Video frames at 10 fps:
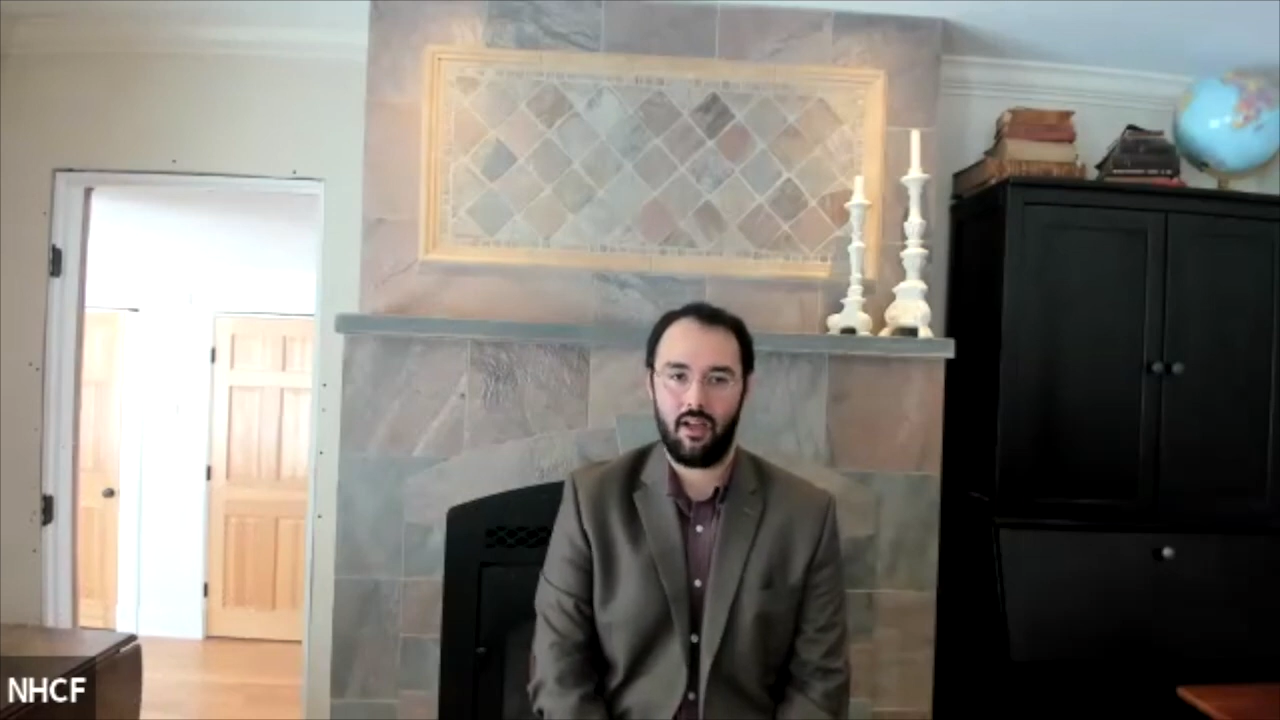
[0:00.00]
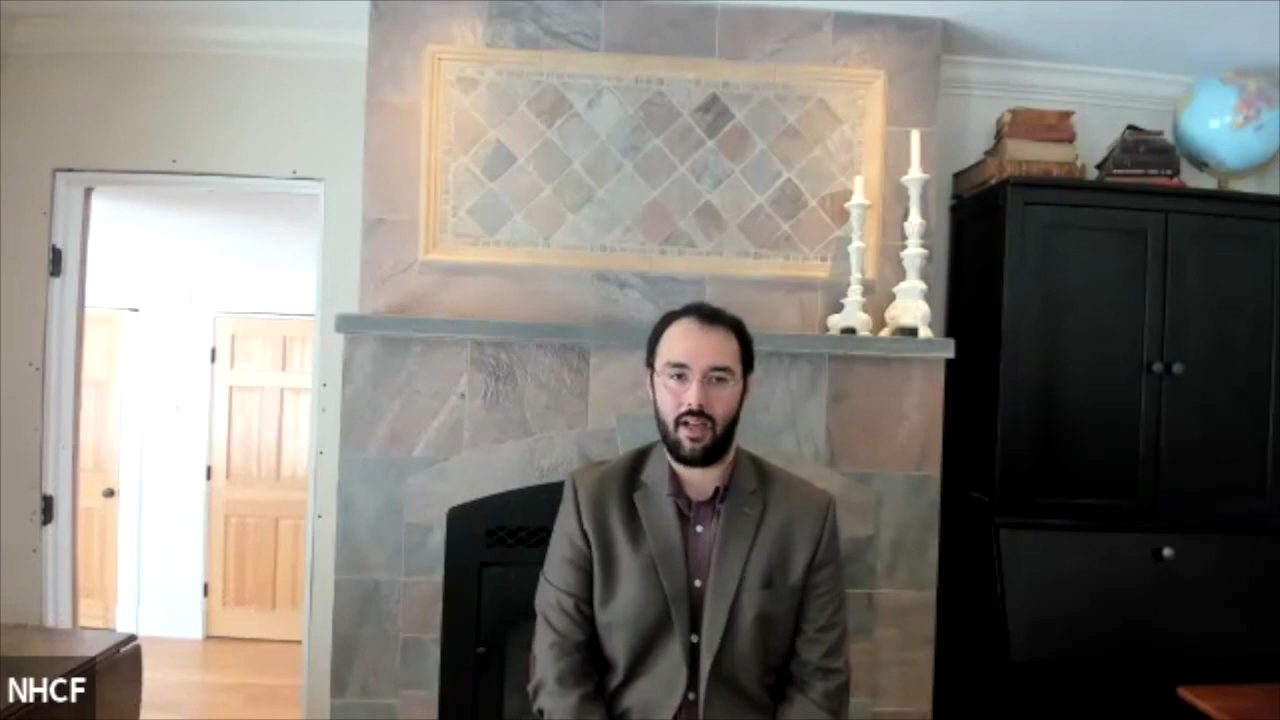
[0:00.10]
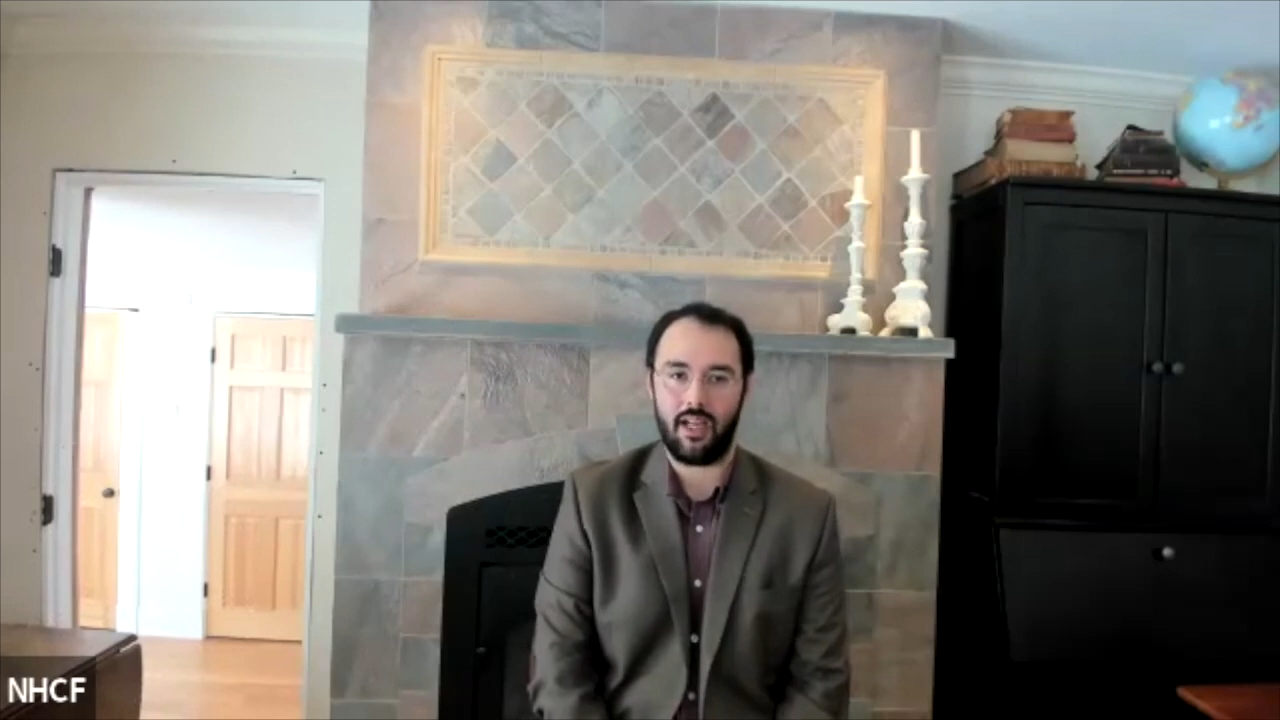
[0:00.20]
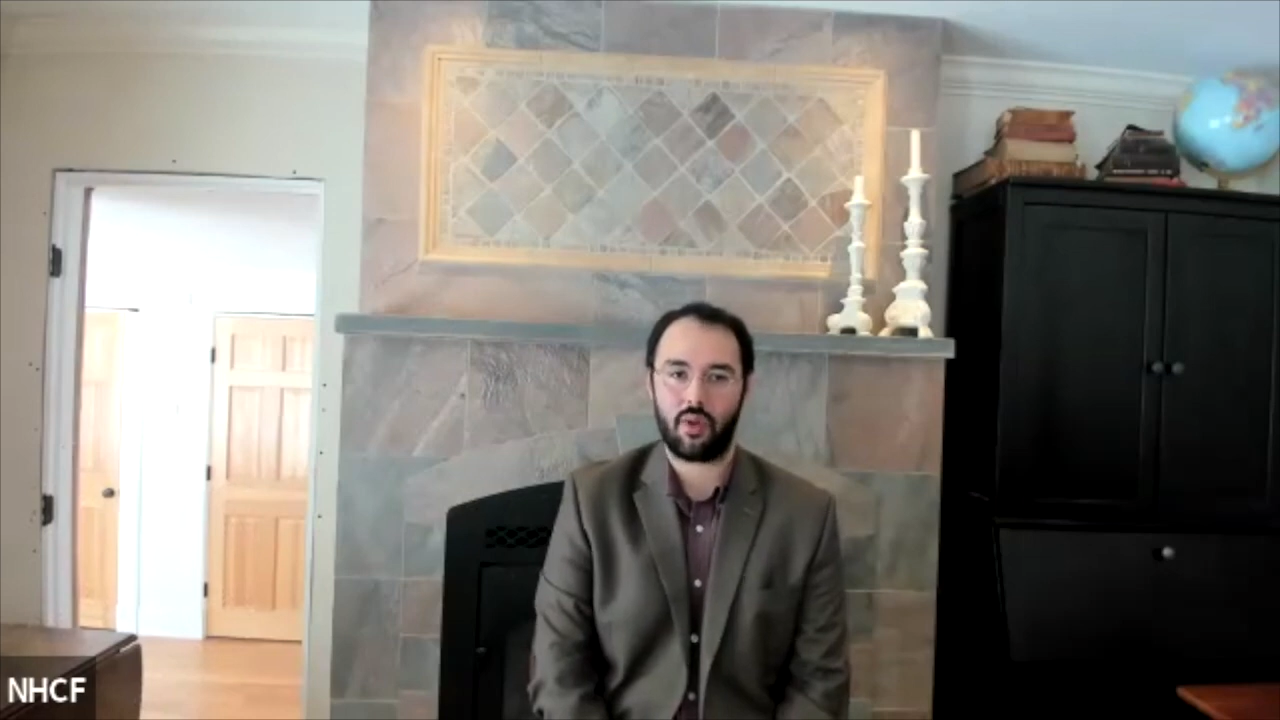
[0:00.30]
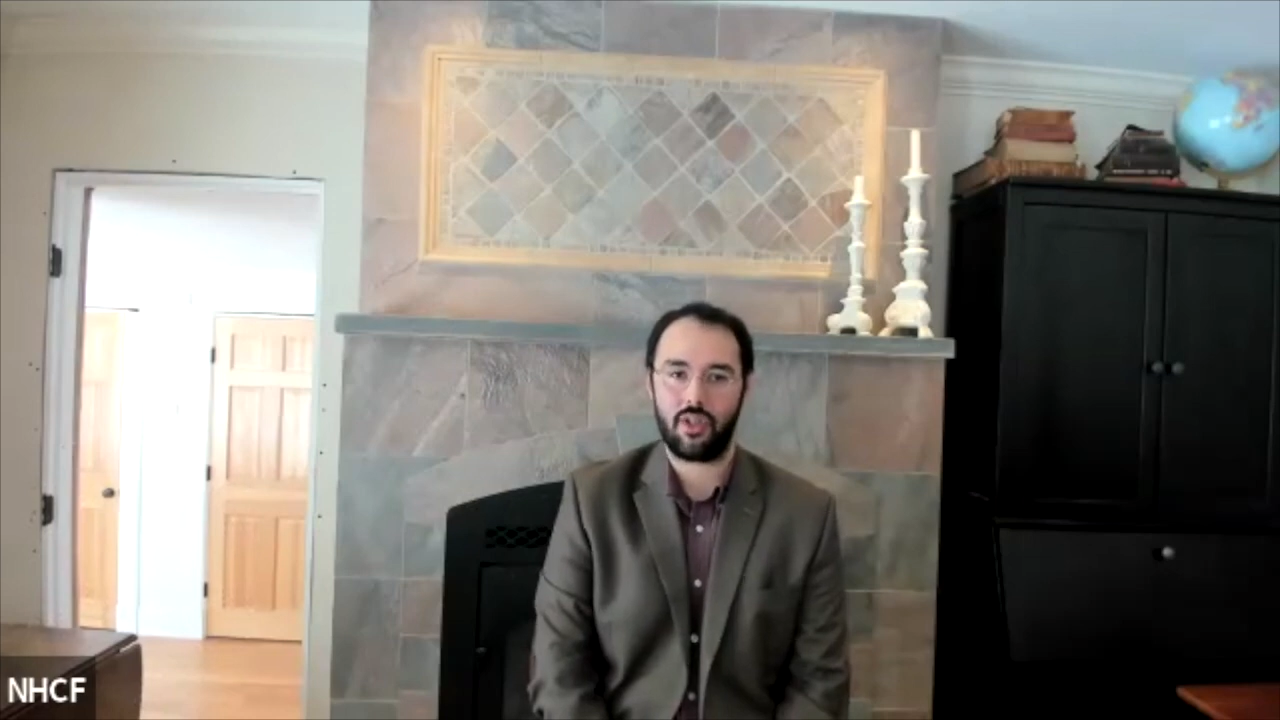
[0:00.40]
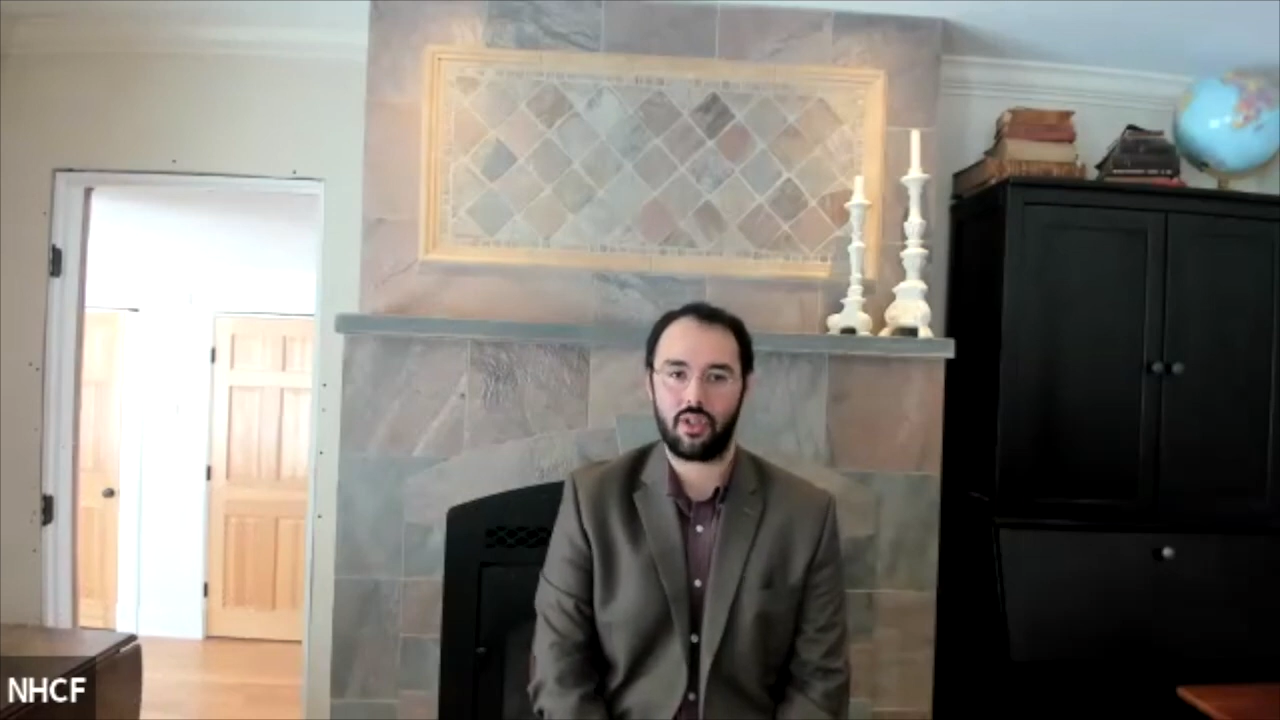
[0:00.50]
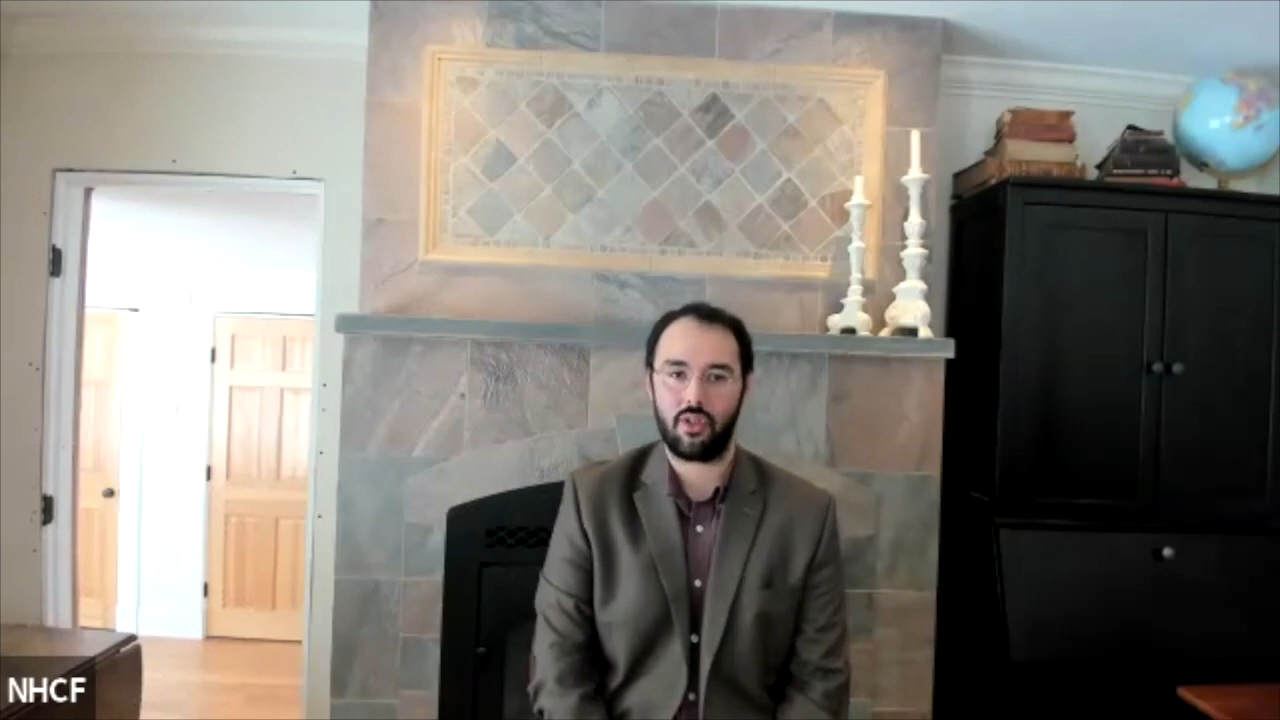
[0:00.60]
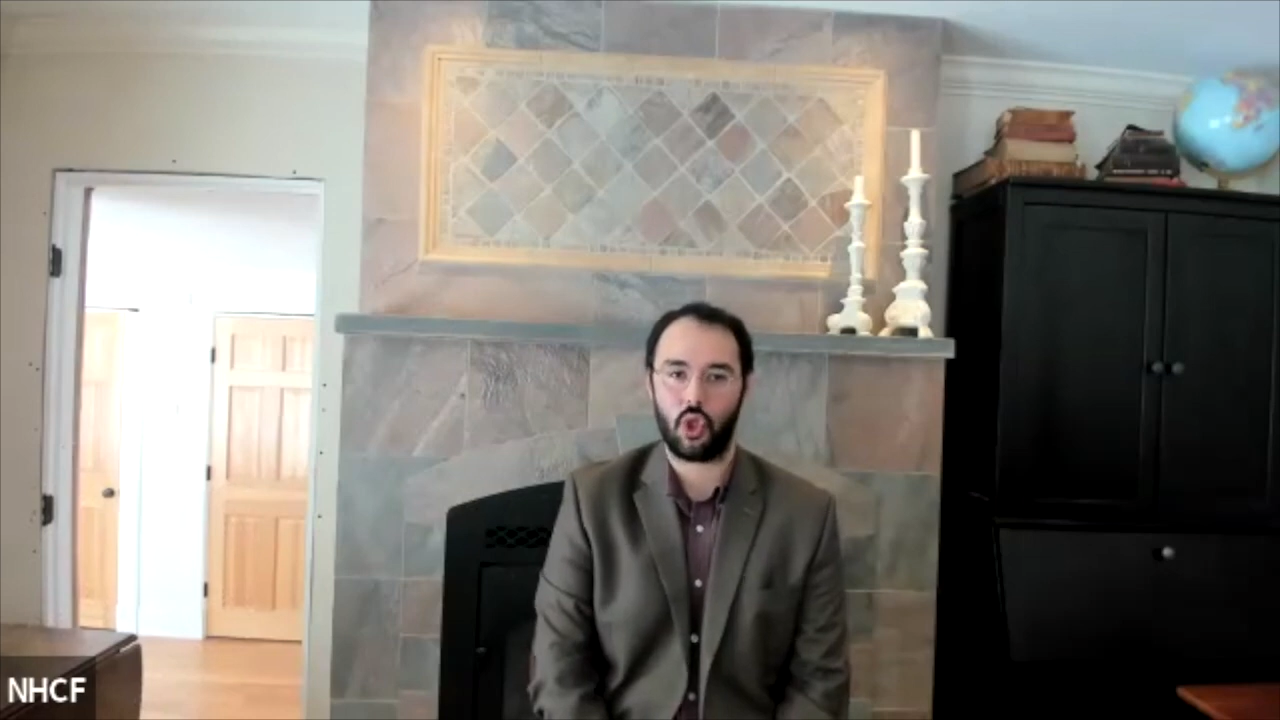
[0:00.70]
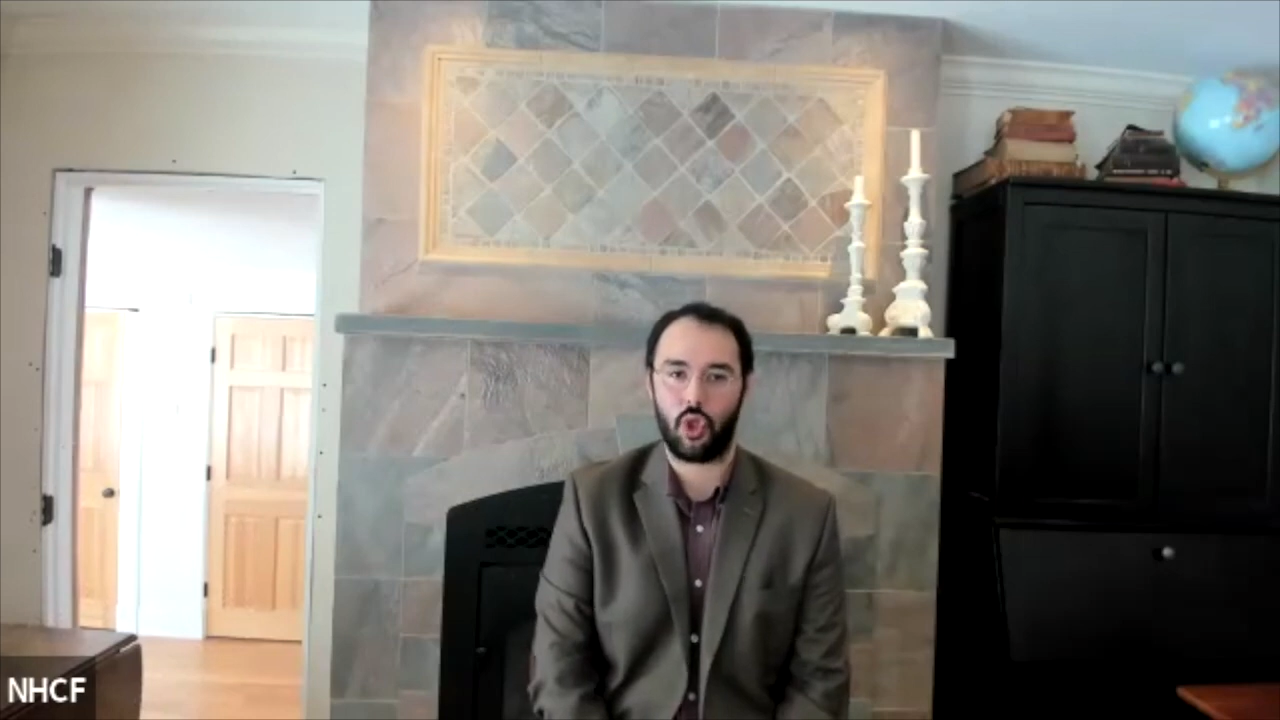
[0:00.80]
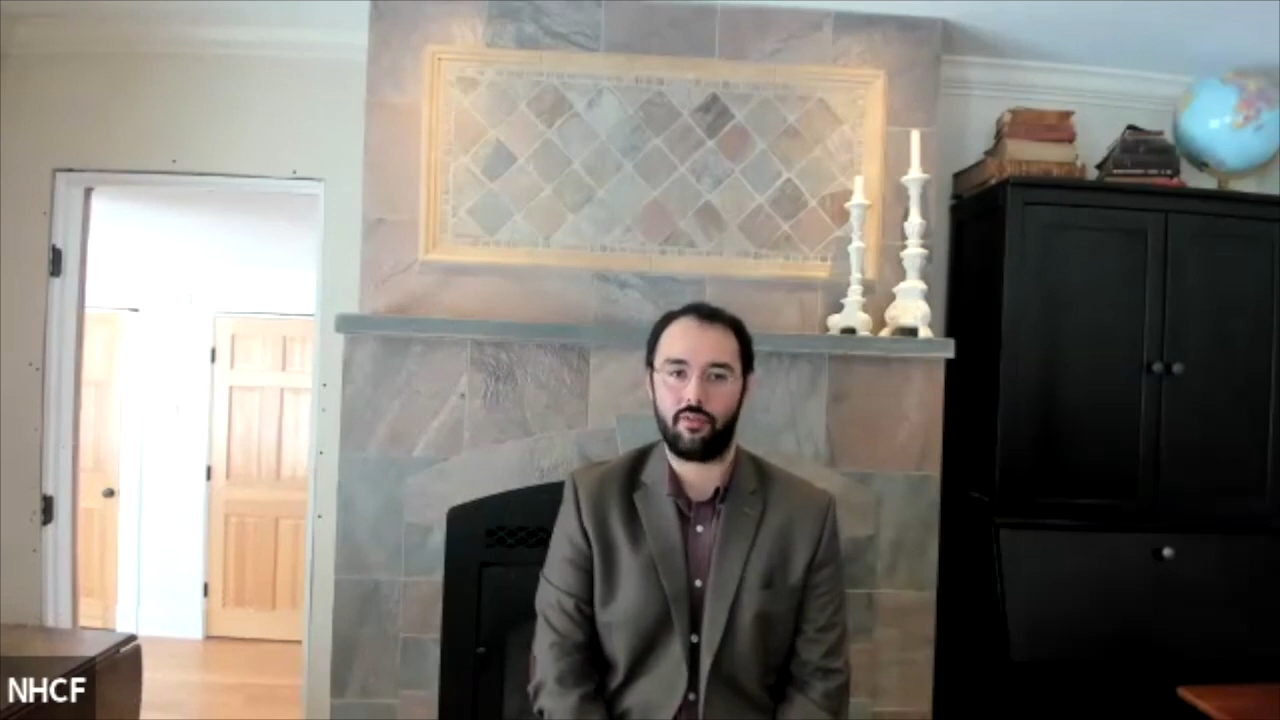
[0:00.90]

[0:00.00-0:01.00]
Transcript: a Christian should